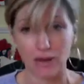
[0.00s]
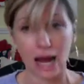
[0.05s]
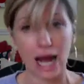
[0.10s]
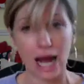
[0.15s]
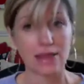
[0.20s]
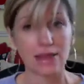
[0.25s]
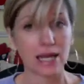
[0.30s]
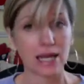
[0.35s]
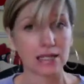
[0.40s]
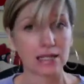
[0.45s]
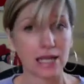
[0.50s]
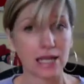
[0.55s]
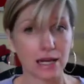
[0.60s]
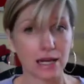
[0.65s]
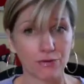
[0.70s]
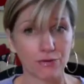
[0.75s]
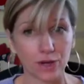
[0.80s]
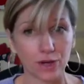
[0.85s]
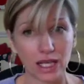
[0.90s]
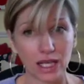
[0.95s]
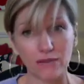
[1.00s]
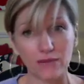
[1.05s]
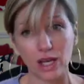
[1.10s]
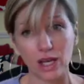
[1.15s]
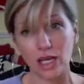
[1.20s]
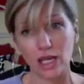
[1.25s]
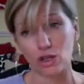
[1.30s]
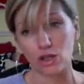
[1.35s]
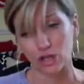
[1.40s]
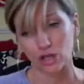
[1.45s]
I think it's kind of
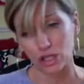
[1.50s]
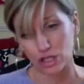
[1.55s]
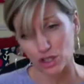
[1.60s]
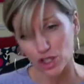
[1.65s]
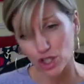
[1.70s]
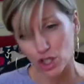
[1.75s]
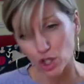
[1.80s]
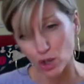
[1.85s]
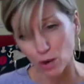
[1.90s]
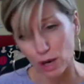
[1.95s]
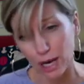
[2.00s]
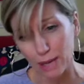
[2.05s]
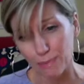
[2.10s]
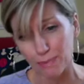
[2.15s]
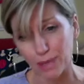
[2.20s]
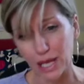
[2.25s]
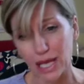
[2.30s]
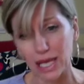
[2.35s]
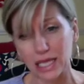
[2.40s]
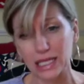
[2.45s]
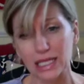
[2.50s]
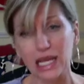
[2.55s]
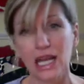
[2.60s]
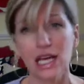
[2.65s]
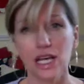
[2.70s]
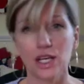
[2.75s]
forgiving. You can scrape it.